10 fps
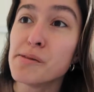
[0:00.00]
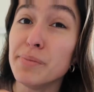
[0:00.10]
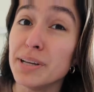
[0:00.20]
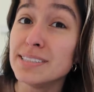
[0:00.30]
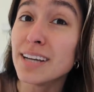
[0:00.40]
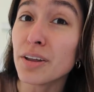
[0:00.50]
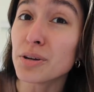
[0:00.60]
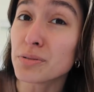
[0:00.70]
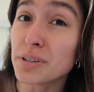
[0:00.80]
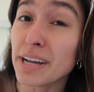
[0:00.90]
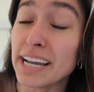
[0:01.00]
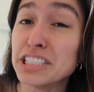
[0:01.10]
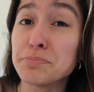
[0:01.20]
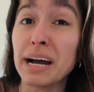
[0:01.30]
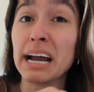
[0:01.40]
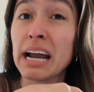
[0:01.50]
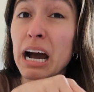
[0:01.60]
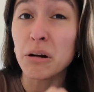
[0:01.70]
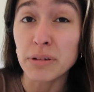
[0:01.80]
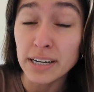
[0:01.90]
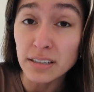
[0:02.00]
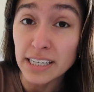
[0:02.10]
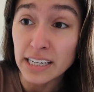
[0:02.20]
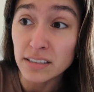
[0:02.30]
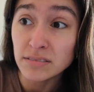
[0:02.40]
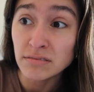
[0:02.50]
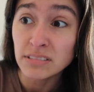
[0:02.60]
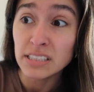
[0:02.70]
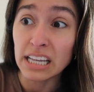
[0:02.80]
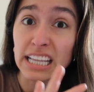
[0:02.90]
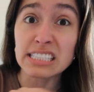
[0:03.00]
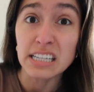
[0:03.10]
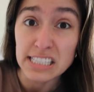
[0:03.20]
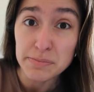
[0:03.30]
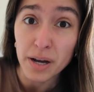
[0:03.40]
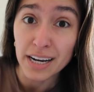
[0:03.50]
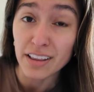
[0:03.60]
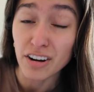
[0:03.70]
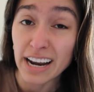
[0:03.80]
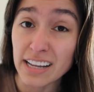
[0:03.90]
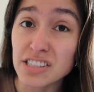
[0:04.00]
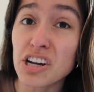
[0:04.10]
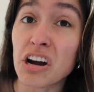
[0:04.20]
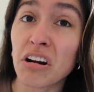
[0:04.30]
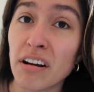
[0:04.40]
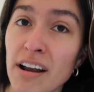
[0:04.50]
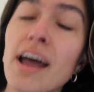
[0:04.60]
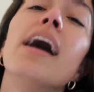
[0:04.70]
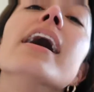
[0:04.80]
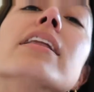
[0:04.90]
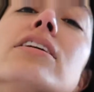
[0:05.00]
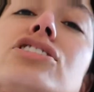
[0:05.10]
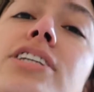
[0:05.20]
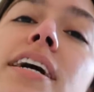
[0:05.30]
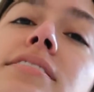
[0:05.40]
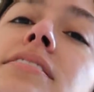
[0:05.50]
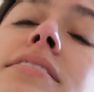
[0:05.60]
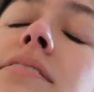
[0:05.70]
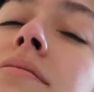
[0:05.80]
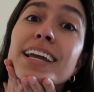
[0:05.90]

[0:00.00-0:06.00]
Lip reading: But you can tell their real age by how wrinkly and like sunspotty their hands are and their chest.